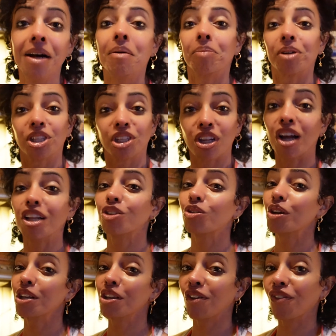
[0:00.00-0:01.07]
But start
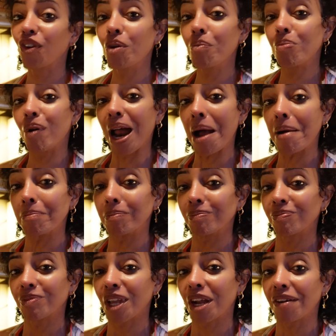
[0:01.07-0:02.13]
doing your food prep,
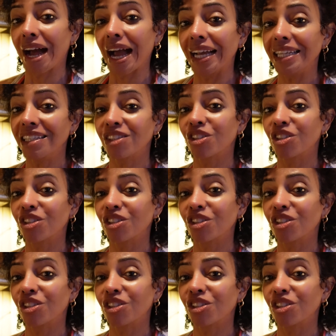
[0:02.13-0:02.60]
alright?